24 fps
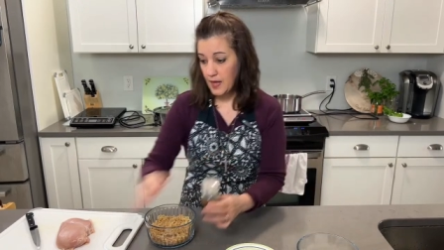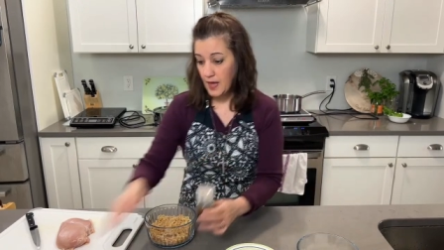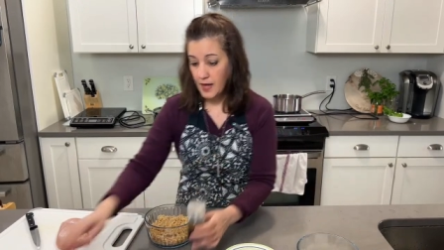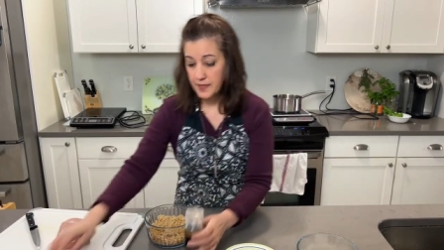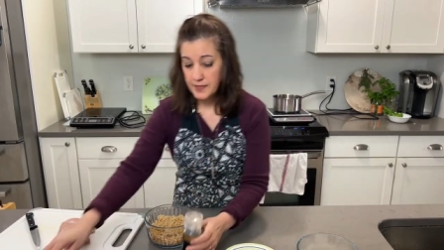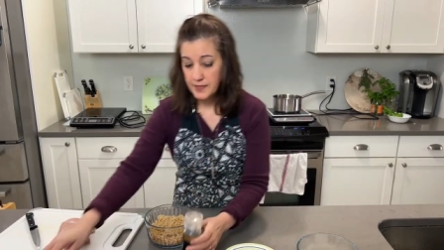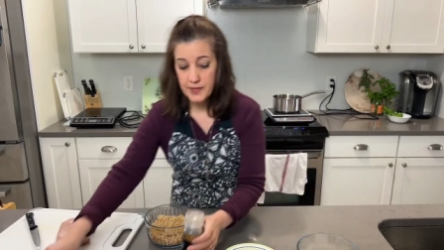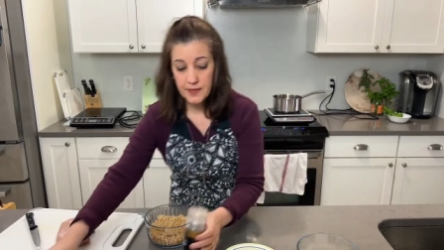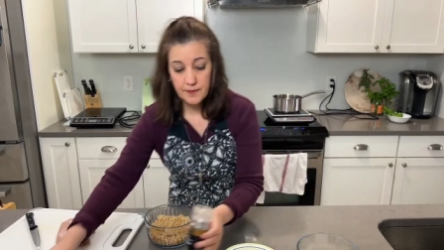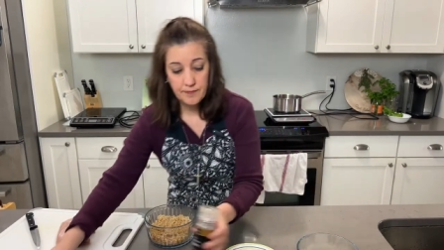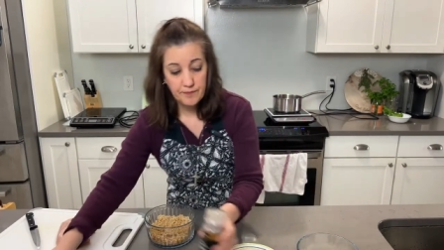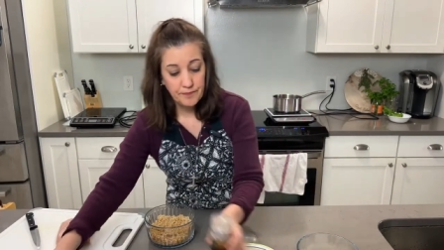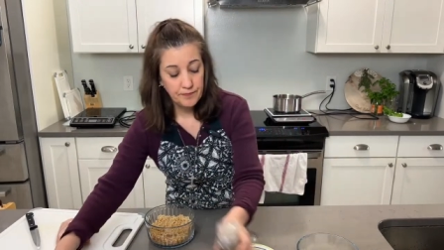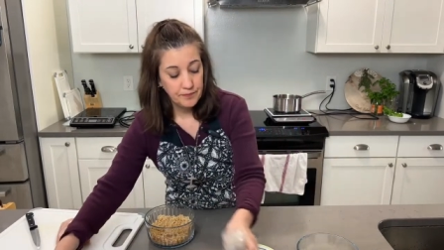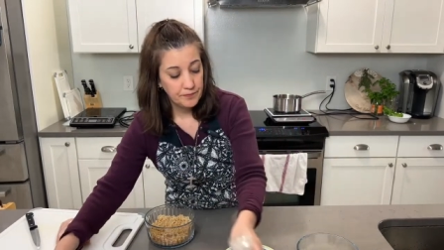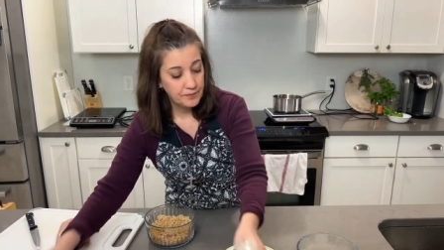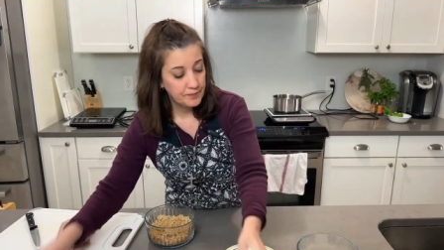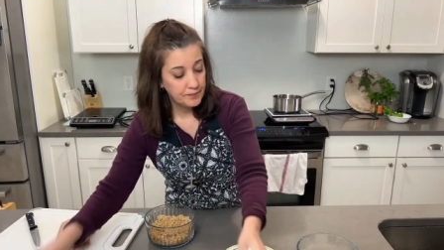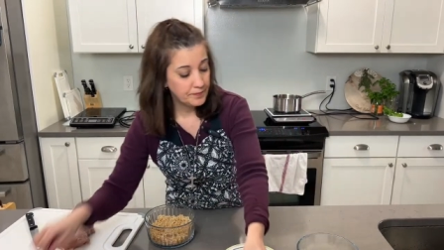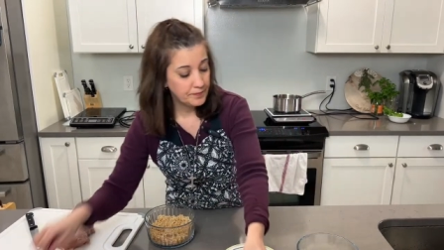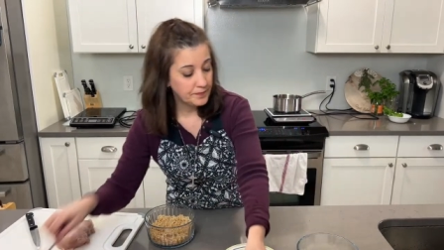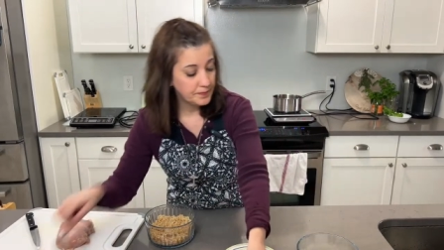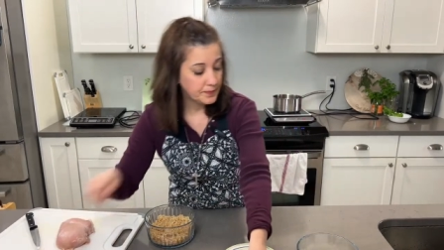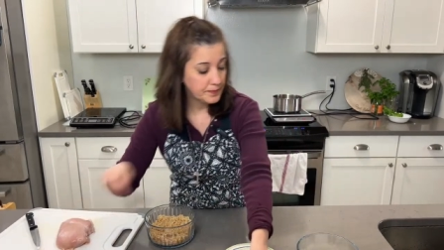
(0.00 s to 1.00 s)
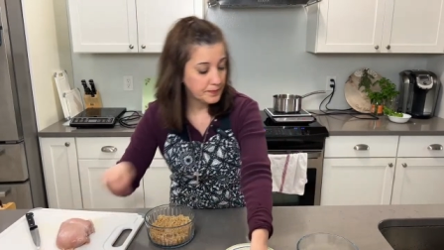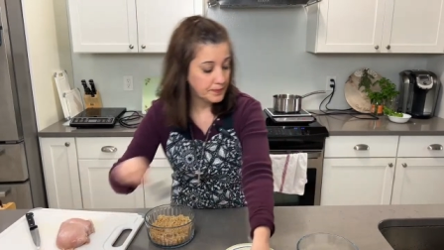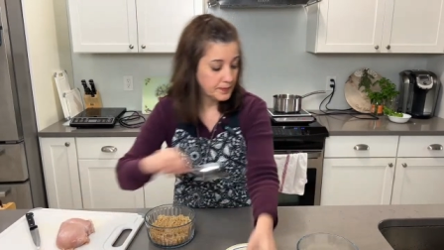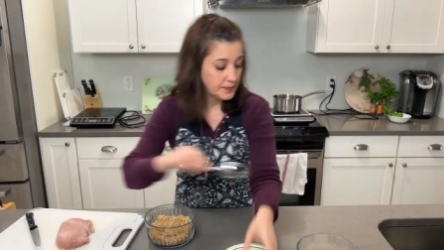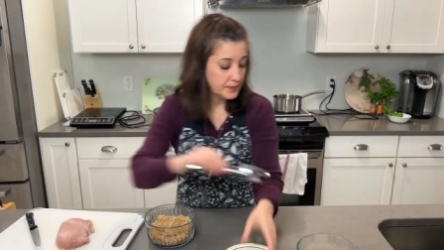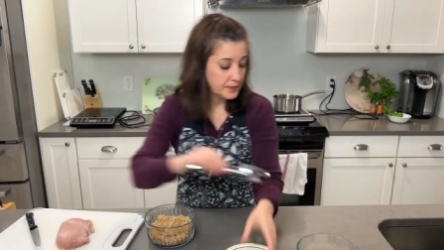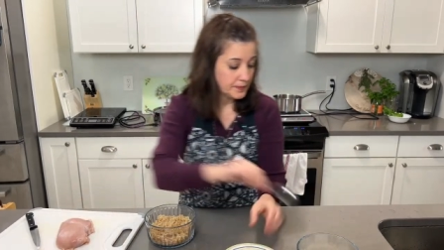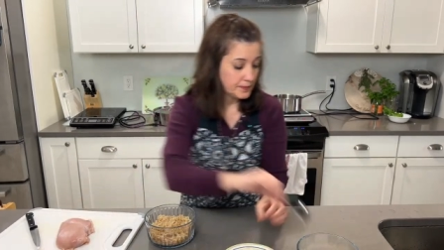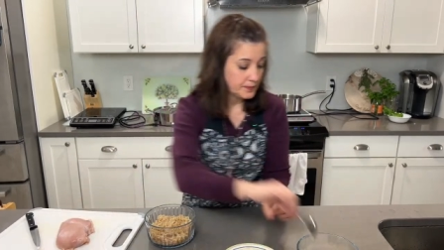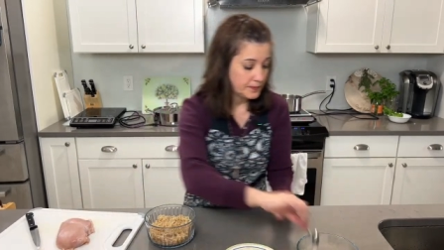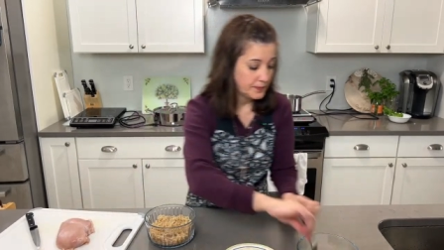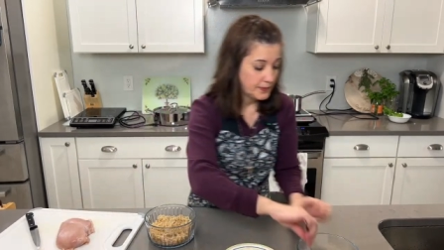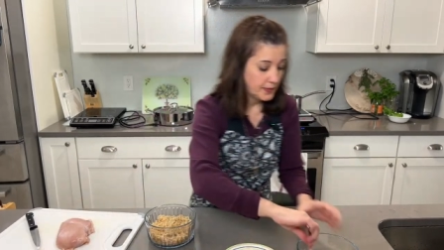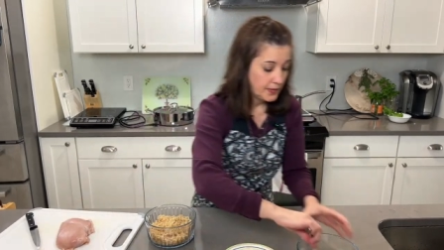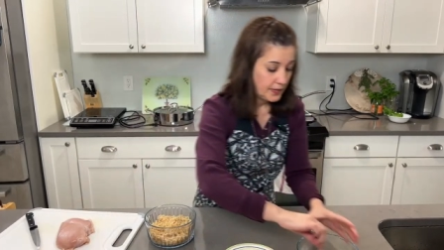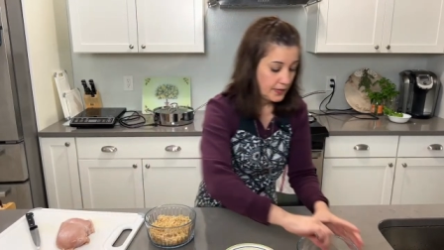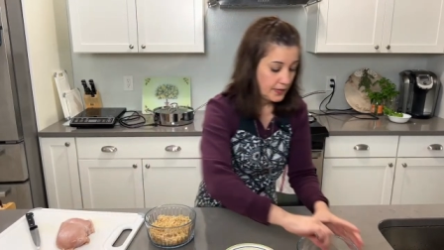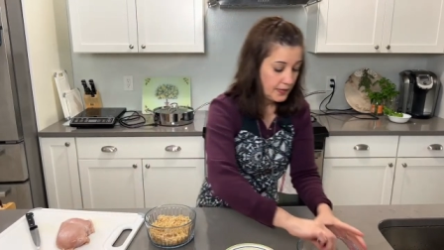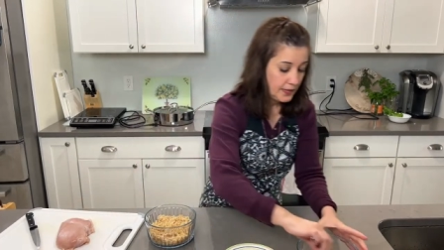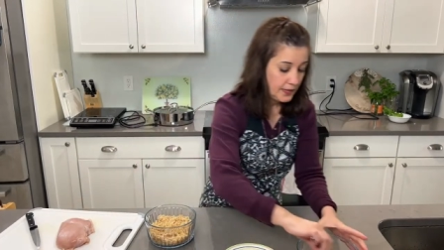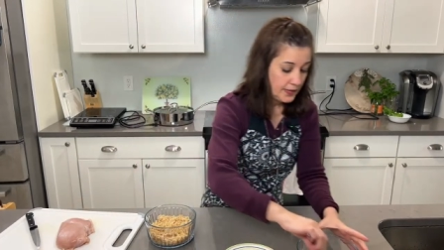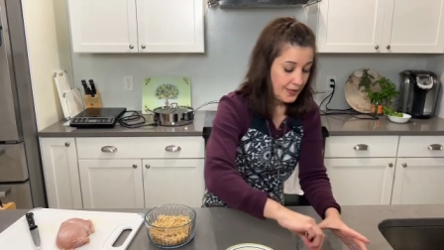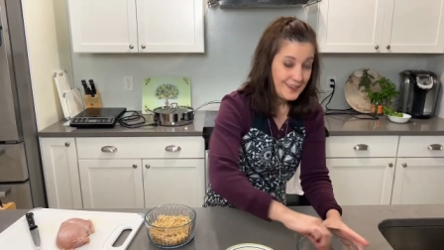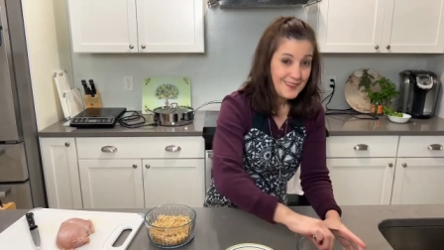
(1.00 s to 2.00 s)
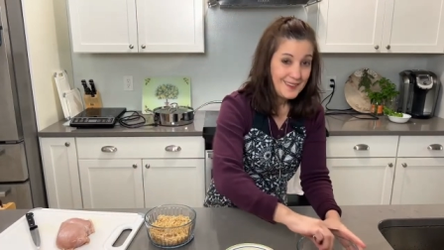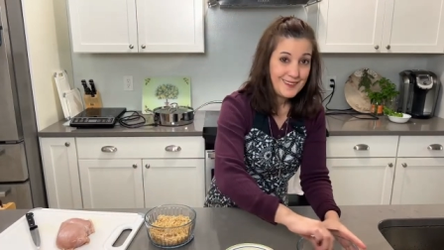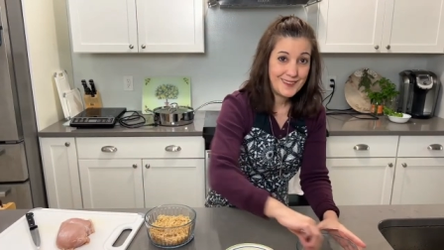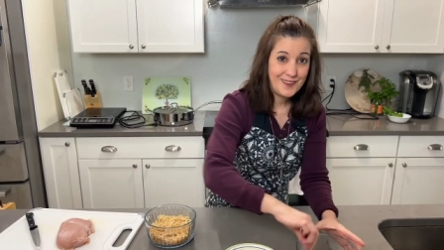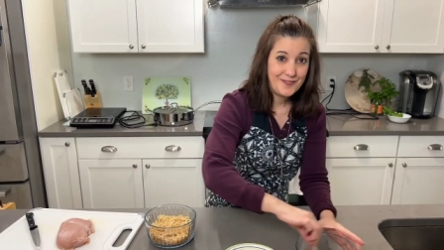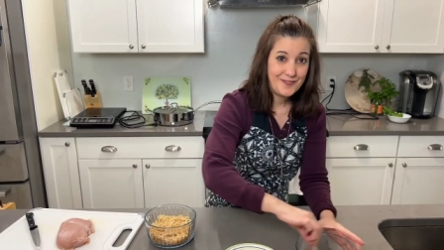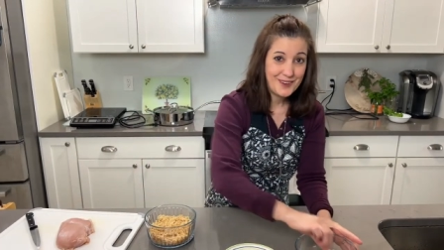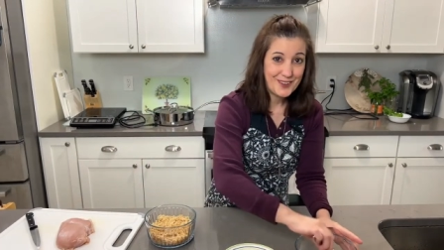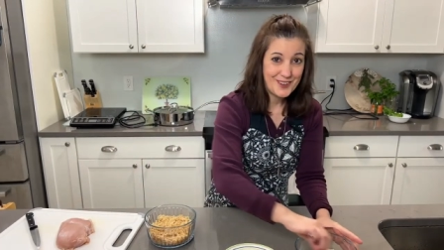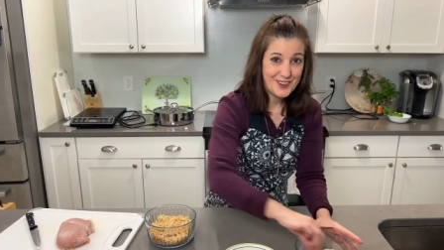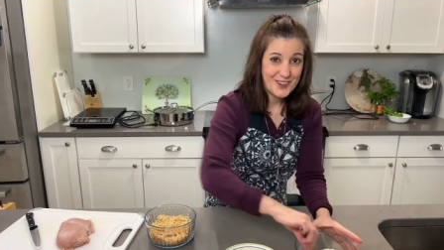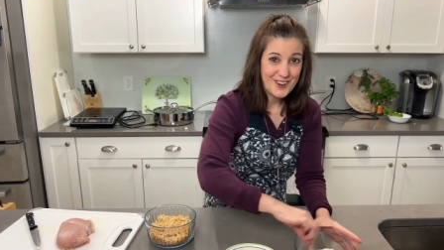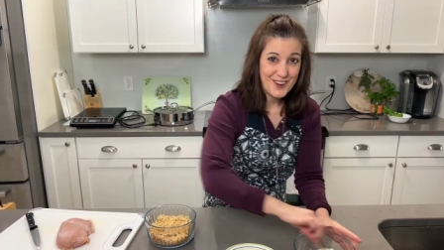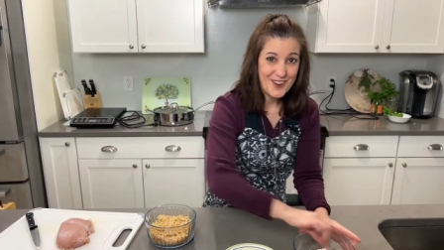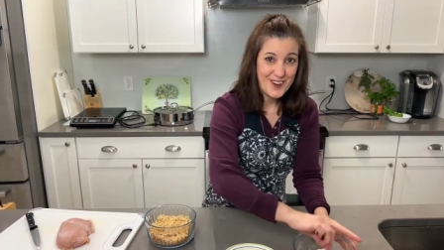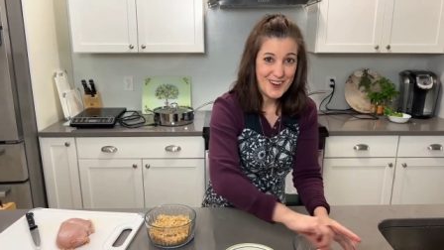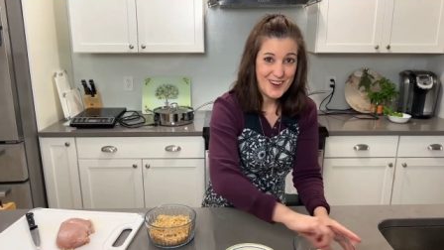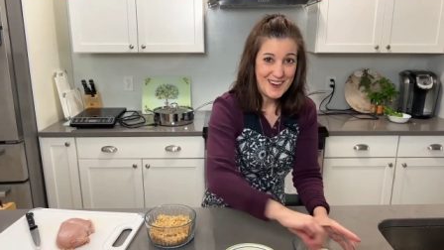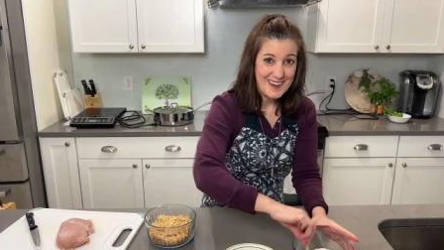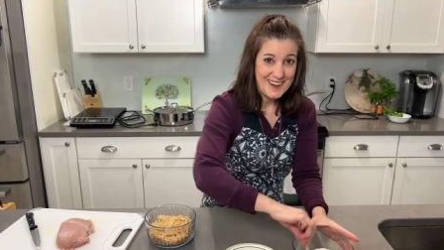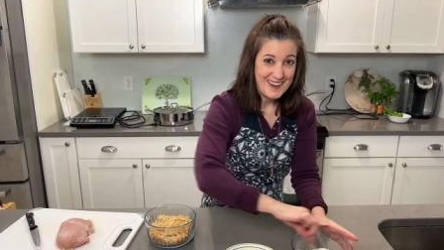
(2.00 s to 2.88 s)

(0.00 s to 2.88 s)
And then just give it a stir.